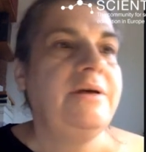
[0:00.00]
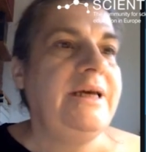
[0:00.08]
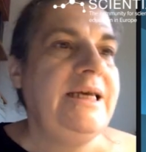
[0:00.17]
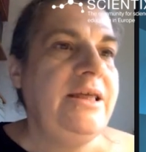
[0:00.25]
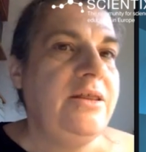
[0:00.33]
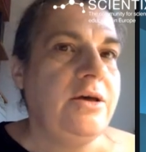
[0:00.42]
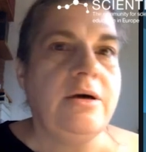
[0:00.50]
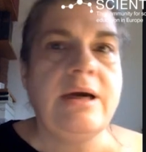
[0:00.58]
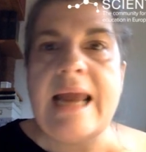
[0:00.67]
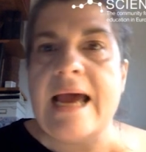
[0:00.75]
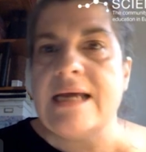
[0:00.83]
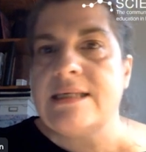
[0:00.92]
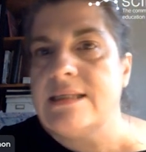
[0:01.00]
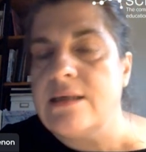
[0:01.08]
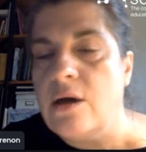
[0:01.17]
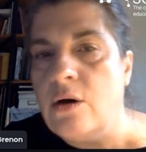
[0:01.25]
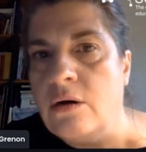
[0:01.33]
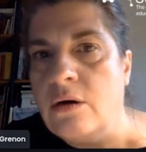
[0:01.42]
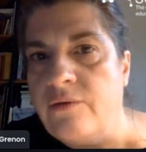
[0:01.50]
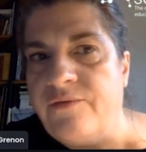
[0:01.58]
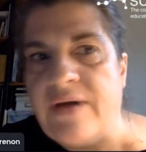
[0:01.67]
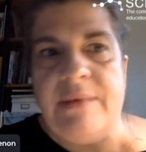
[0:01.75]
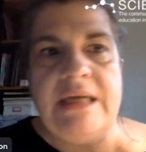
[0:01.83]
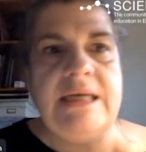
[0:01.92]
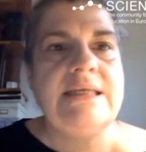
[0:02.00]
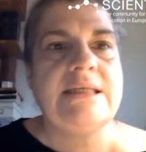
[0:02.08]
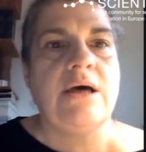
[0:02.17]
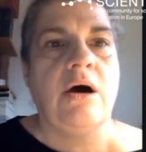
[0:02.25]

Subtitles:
either class or families